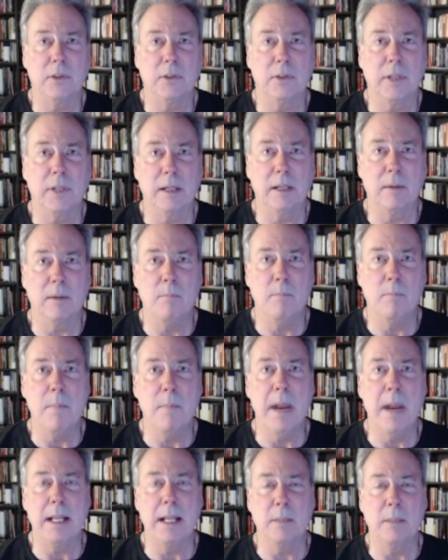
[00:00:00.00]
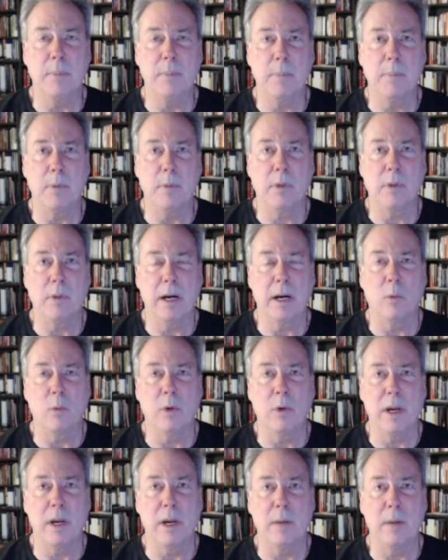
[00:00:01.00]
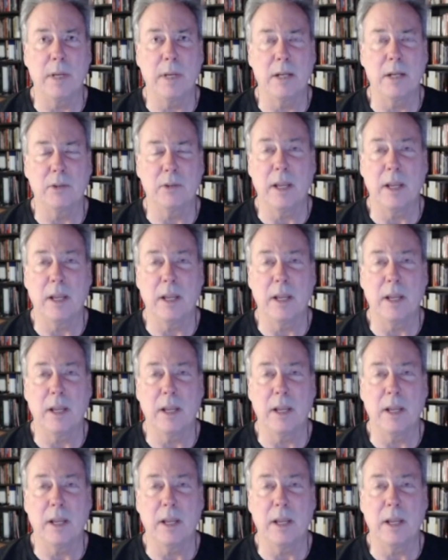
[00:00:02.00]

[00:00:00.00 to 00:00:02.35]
that many of the people there were there because